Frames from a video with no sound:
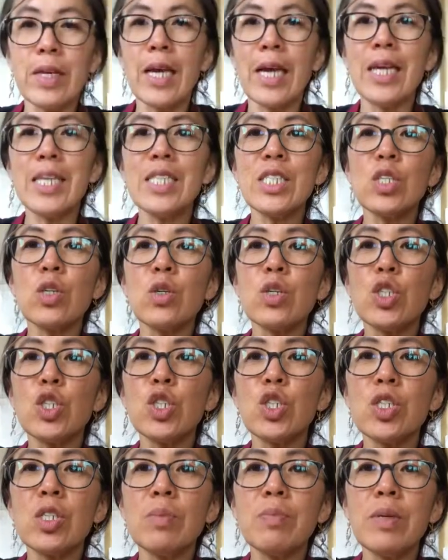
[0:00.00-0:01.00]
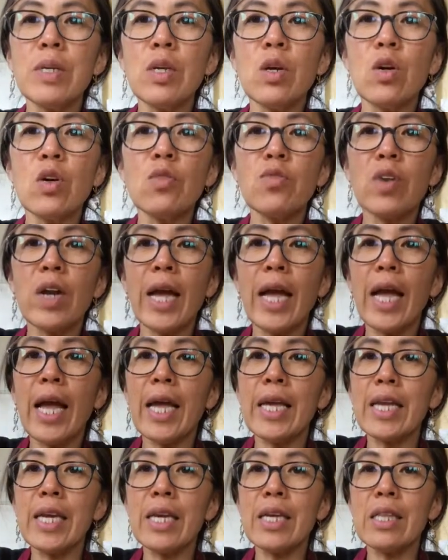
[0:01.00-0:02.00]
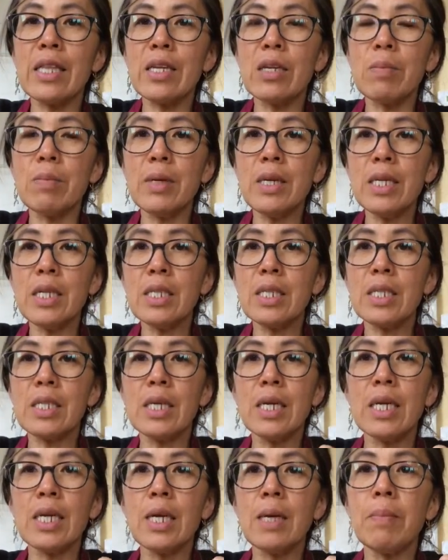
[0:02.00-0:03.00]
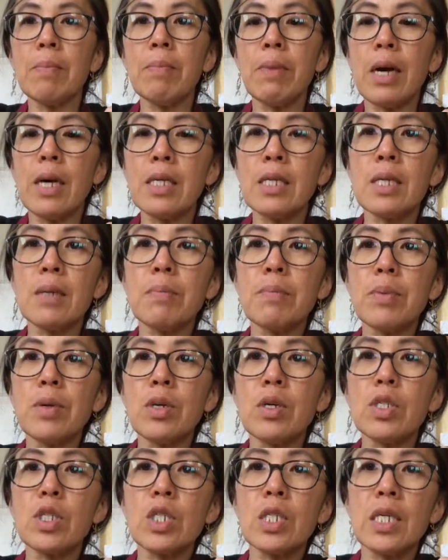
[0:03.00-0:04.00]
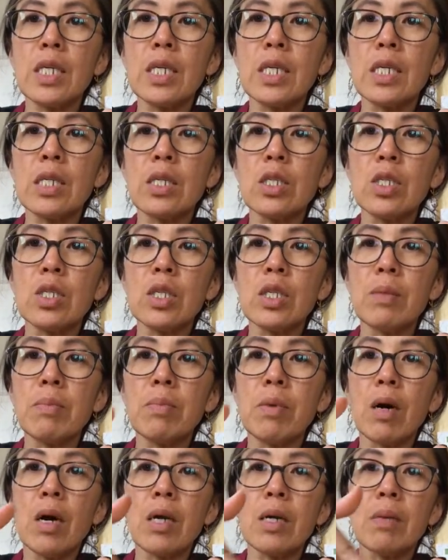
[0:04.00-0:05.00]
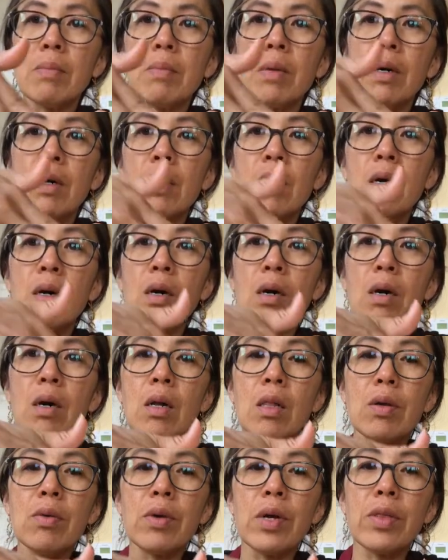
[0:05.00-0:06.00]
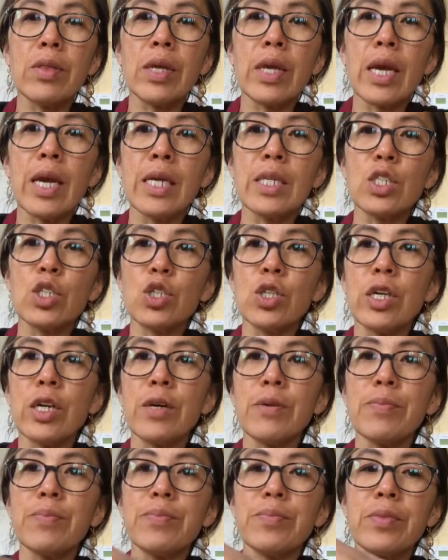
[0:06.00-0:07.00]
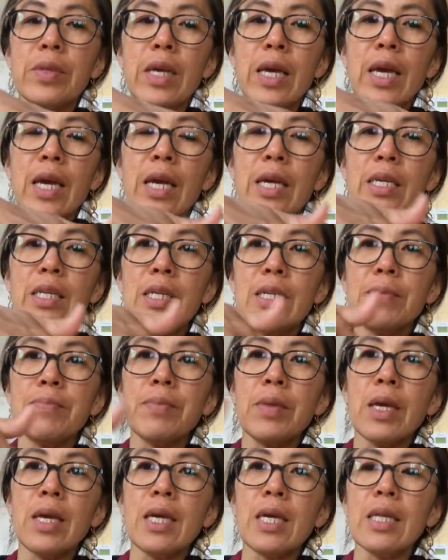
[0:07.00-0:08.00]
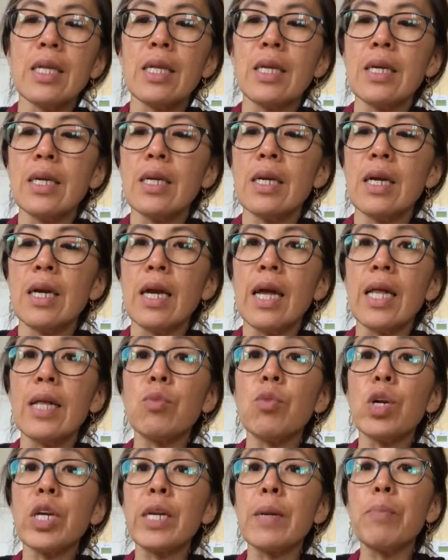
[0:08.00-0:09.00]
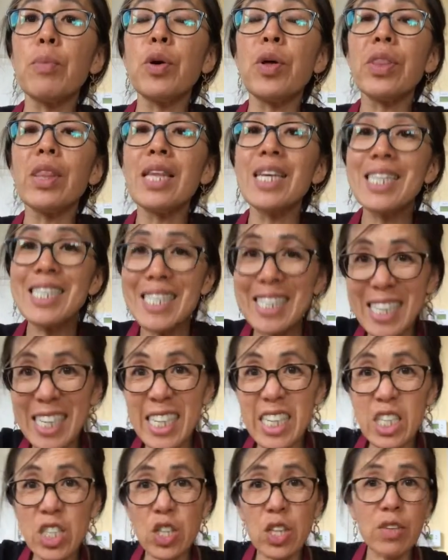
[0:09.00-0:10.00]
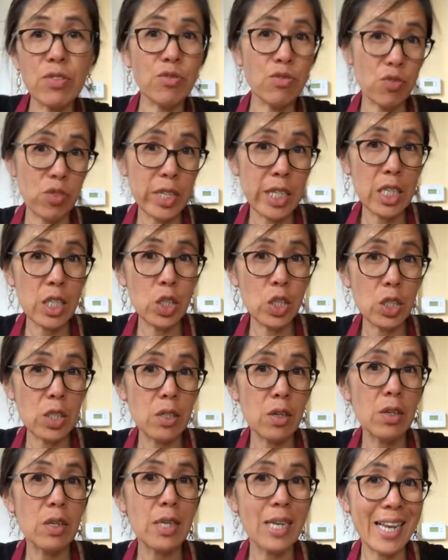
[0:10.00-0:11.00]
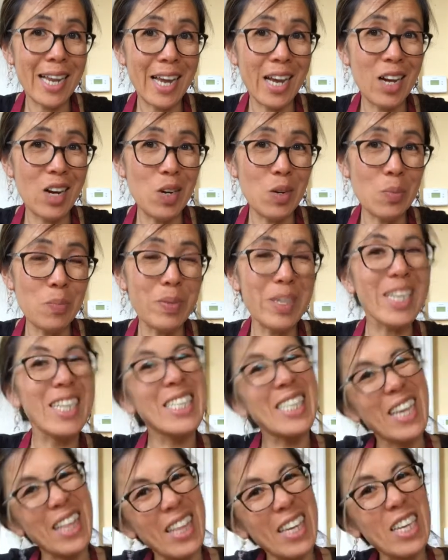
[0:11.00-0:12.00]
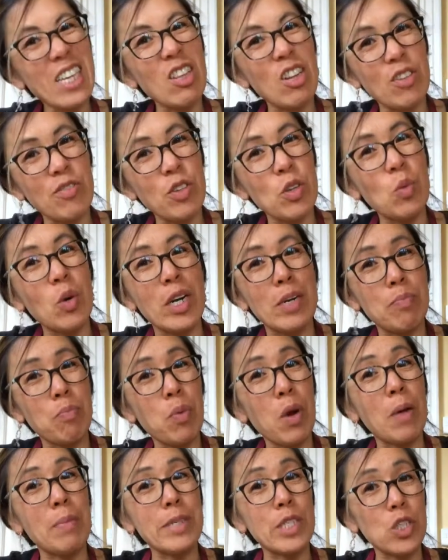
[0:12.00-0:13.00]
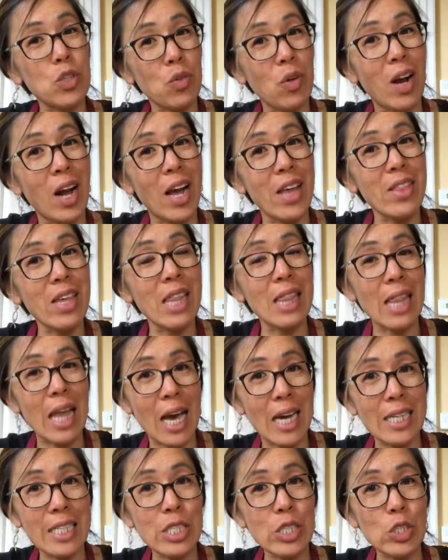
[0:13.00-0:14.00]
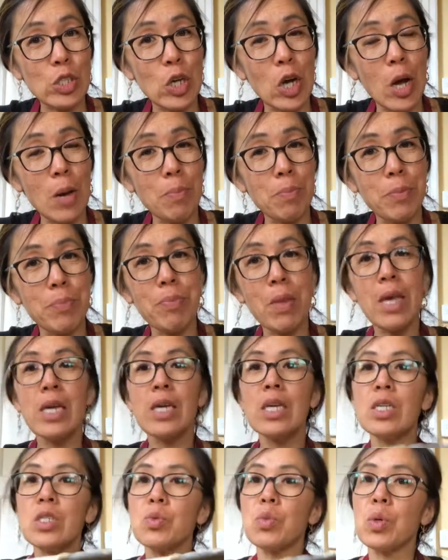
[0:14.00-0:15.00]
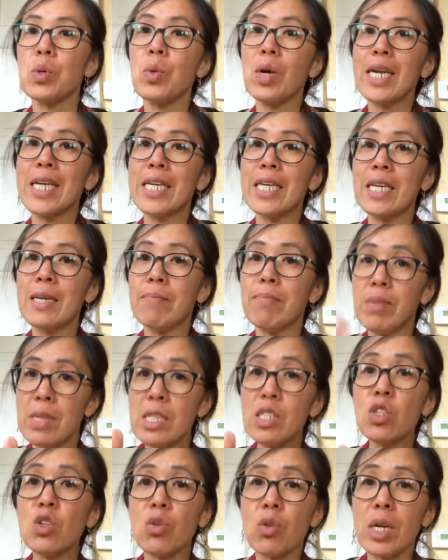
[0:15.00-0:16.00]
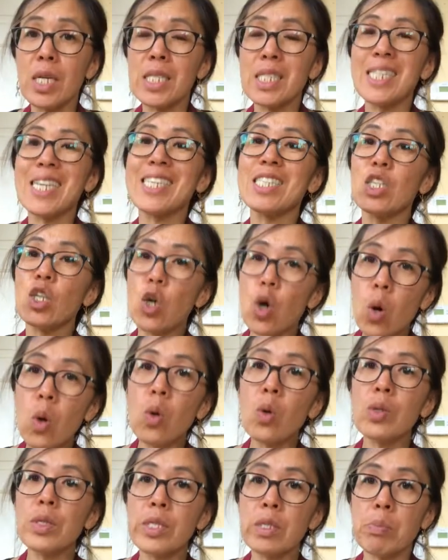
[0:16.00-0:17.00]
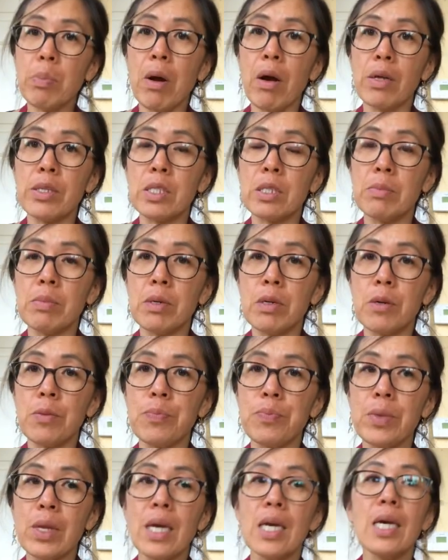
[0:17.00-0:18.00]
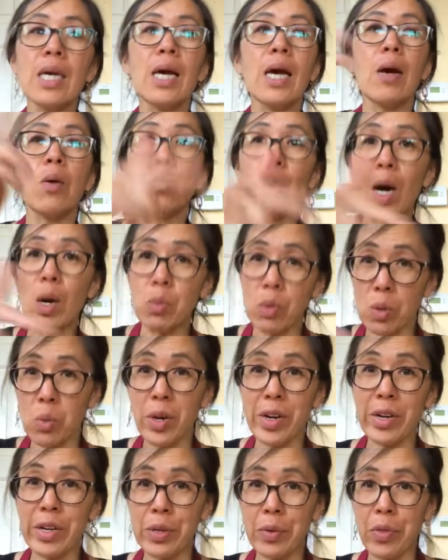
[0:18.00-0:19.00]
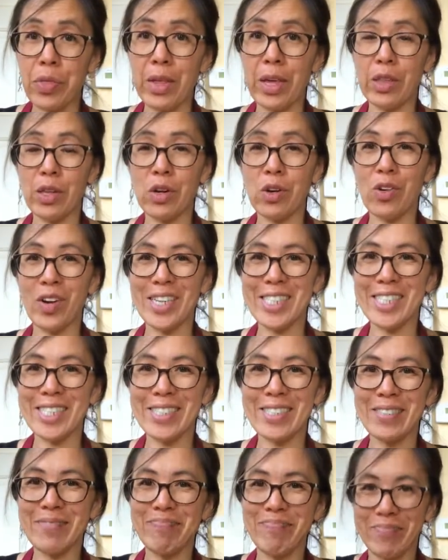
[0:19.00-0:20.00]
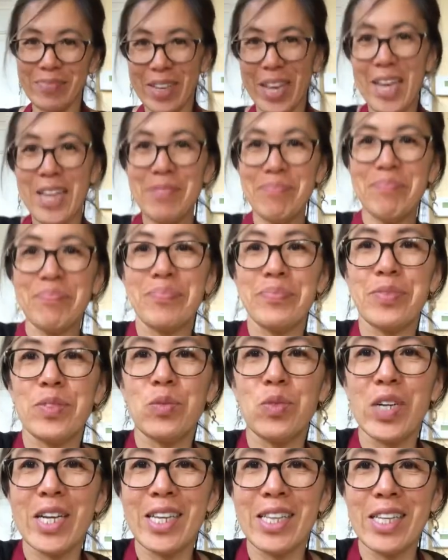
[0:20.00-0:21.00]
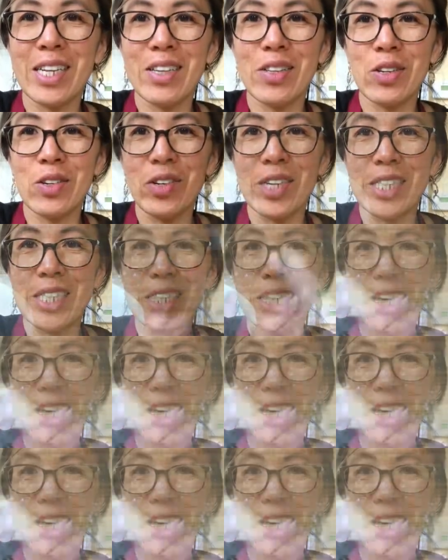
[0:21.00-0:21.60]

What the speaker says: Okay, so it should be overhanging a little bit, but pushed into the bottom all around the edge there. Okay, we're going to put this into the fridge now because I think a lot of you want to probably try the lattice top. So we want to keep this crust as cold as possible while we're working with the other crust. Okay, and we'll get the other crust